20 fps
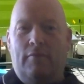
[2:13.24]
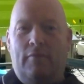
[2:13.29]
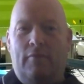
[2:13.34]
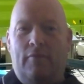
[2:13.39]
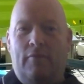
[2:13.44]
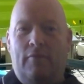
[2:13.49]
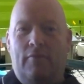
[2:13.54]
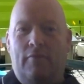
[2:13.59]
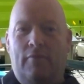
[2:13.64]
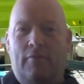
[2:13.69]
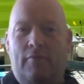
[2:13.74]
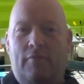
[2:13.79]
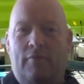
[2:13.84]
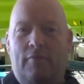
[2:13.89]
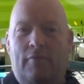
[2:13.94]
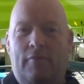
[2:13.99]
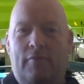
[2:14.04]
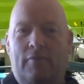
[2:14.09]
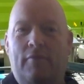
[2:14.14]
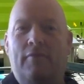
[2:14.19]

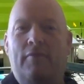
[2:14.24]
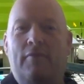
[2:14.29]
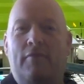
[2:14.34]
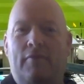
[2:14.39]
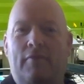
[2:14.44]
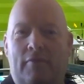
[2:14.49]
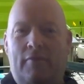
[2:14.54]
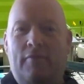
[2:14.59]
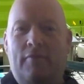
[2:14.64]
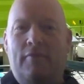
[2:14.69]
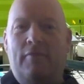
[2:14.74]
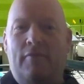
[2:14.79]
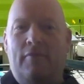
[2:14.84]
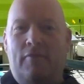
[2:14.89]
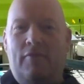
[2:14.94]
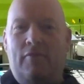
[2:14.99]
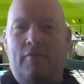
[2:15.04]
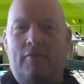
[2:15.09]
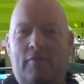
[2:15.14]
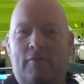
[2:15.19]

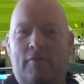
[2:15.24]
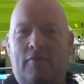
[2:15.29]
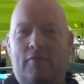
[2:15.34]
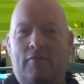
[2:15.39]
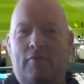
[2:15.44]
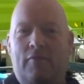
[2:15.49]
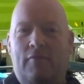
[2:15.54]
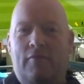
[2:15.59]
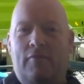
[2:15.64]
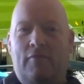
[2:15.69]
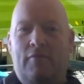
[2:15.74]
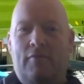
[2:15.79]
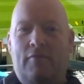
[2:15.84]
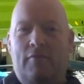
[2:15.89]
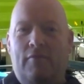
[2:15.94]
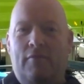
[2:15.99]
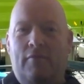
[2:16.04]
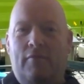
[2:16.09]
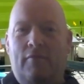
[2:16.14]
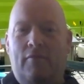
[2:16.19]

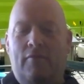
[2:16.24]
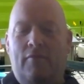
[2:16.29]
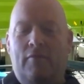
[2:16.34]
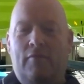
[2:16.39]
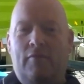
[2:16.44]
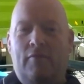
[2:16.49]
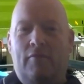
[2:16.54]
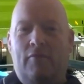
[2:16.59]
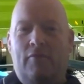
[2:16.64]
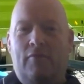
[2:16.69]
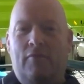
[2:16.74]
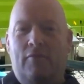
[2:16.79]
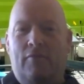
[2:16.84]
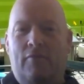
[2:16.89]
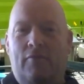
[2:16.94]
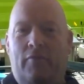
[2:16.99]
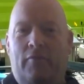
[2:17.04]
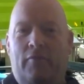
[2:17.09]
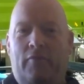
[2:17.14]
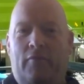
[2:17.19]

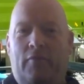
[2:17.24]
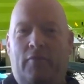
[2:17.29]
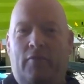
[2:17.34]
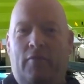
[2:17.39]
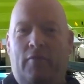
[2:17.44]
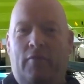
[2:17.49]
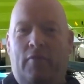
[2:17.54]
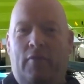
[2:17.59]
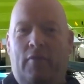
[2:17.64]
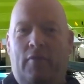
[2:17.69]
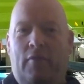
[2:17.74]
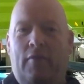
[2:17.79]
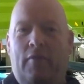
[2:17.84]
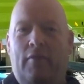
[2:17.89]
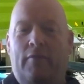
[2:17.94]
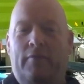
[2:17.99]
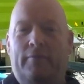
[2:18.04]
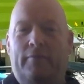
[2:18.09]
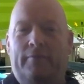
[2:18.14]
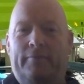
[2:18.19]

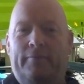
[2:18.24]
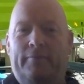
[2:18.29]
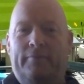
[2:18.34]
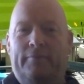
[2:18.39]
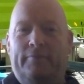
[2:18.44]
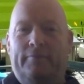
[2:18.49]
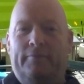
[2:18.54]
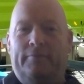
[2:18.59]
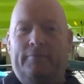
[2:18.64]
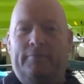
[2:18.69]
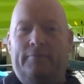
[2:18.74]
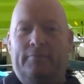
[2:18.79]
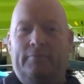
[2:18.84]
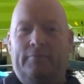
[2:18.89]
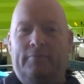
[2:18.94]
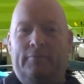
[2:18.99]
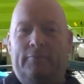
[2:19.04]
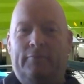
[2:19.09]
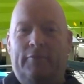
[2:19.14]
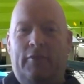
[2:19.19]

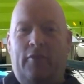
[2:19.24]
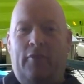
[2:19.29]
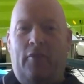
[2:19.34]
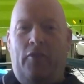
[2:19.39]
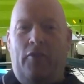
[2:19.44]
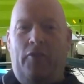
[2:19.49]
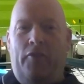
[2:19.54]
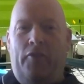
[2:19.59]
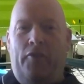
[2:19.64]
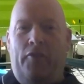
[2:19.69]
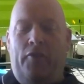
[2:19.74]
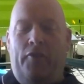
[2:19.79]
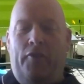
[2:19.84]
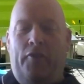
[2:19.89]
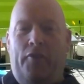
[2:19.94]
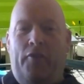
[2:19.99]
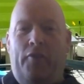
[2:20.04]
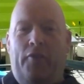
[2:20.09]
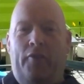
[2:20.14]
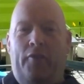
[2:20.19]

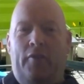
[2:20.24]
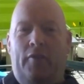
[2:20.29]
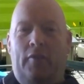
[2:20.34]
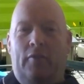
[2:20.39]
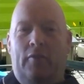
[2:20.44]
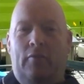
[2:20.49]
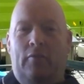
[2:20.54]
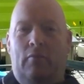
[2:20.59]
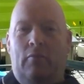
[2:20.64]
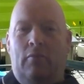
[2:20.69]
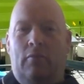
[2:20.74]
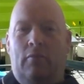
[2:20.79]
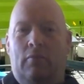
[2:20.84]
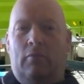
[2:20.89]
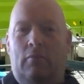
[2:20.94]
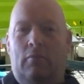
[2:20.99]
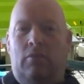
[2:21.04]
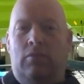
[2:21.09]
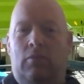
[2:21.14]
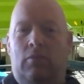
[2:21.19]
(not speaking)